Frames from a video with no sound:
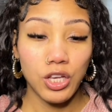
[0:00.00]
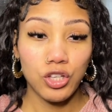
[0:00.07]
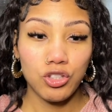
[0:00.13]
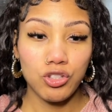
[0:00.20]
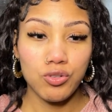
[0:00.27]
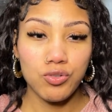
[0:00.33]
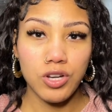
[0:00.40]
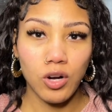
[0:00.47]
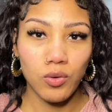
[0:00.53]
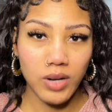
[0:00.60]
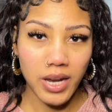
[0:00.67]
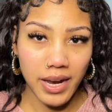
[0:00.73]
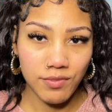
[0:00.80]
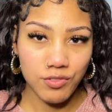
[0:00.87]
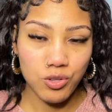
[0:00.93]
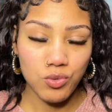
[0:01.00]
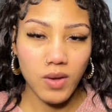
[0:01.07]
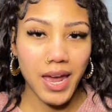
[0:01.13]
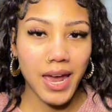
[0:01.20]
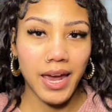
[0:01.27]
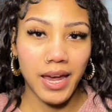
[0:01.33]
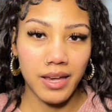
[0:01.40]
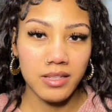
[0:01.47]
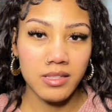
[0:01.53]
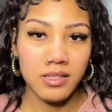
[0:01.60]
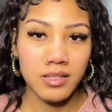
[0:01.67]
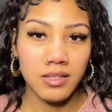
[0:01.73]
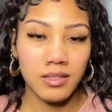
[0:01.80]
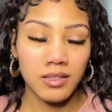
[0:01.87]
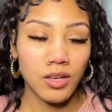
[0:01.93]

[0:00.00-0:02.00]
You don't have to ask